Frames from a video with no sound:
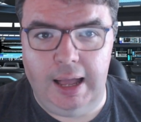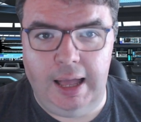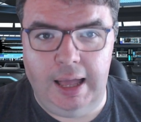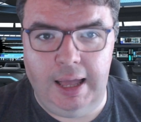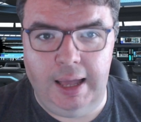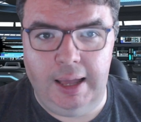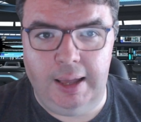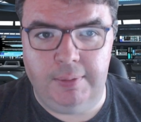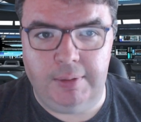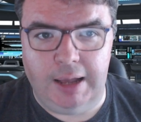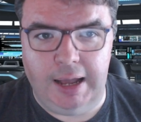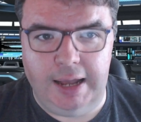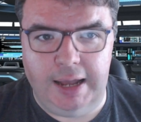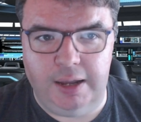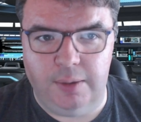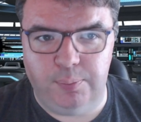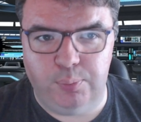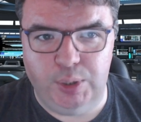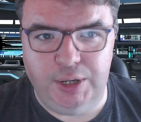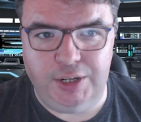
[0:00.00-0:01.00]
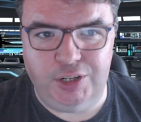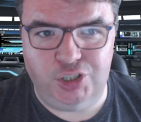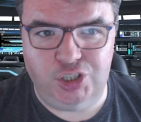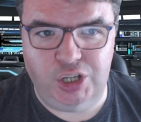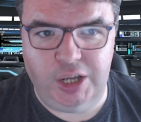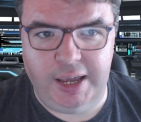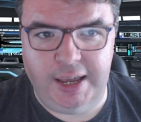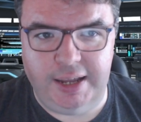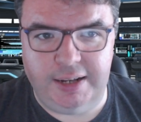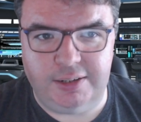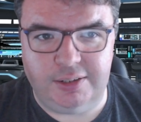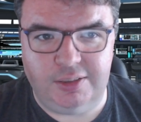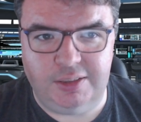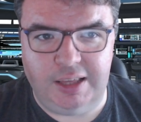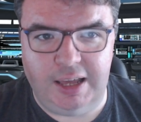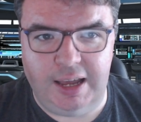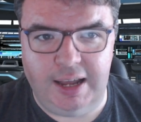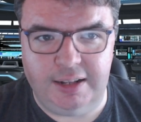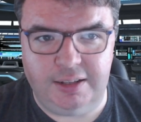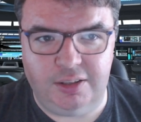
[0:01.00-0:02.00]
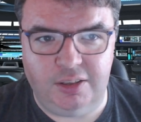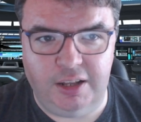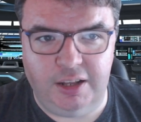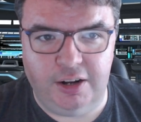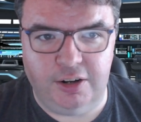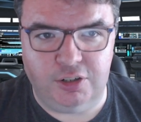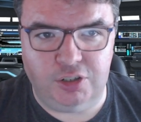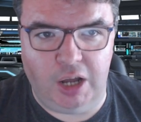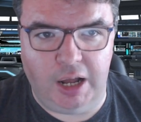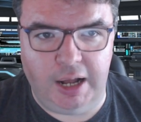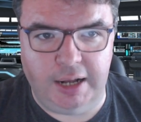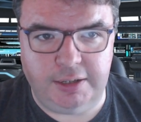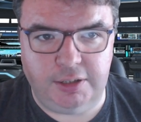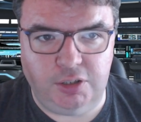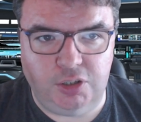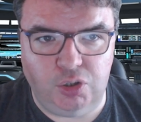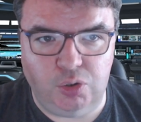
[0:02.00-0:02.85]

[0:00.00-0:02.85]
Uh, I appreciate that they're not